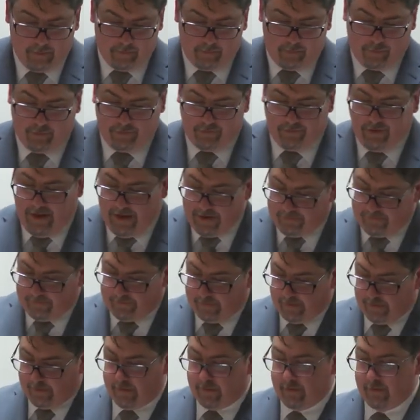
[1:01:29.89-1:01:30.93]

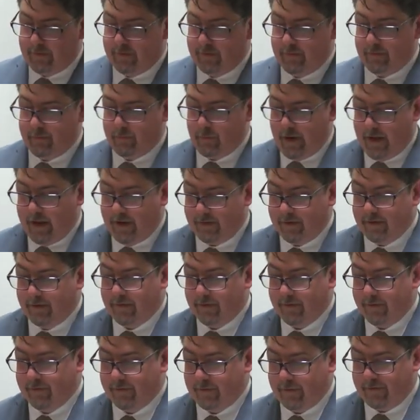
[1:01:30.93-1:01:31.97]
precisely when
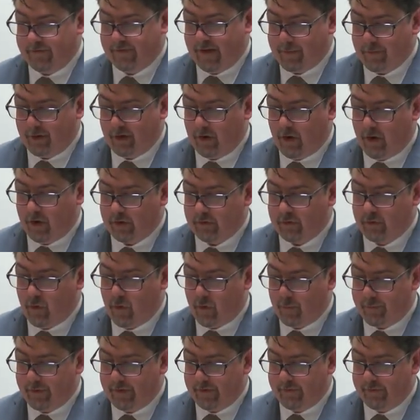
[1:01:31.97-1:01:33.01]
the seminal heart
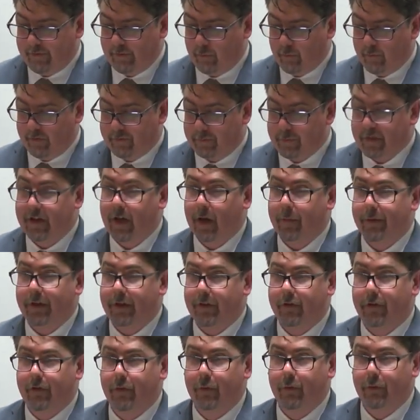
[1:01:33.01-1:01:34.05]
corpus was
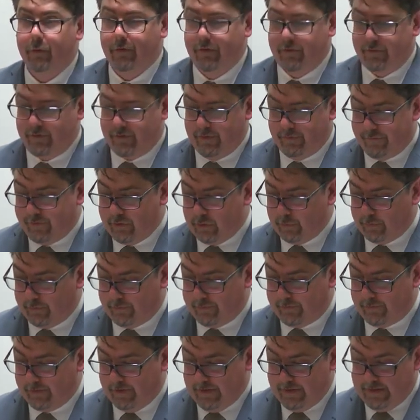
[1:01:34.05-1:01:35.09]
becoming too
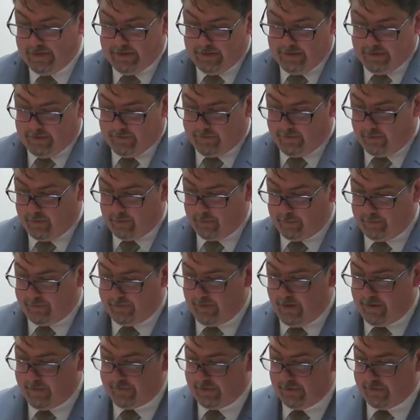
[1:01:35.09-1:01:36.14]
diffuse in terms
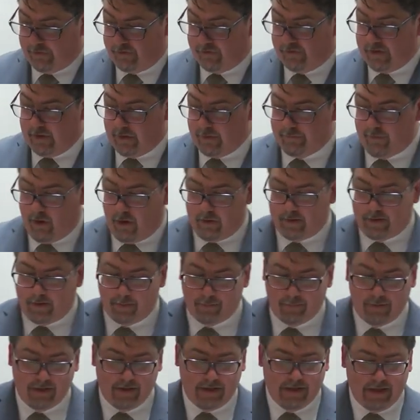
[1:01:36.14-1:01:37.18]
of its sheer
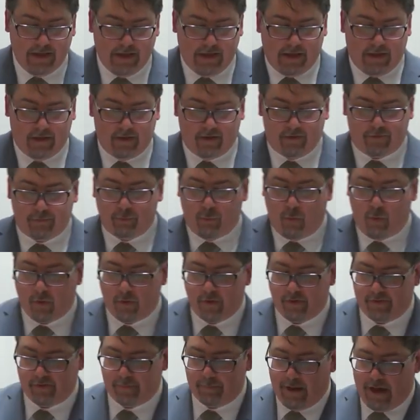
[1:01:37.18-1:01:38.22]
volume and its
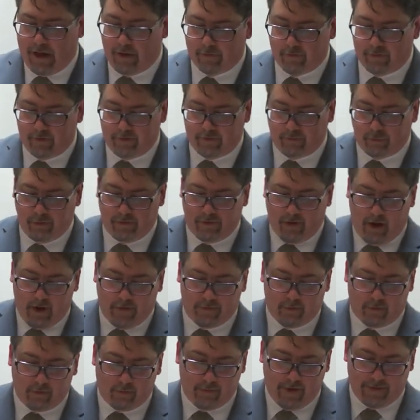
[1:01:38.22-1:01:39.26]
porous boundaries with
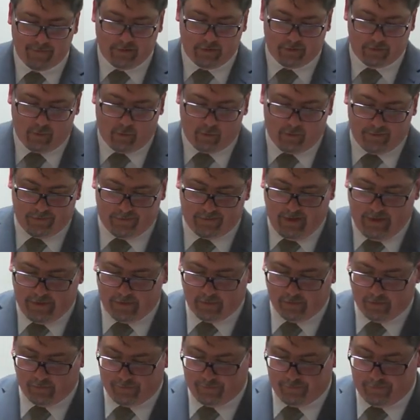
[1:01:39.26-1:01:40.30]
other revelatory
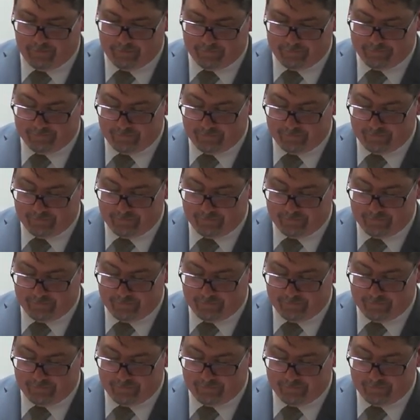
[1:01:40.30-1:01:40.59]
cycles.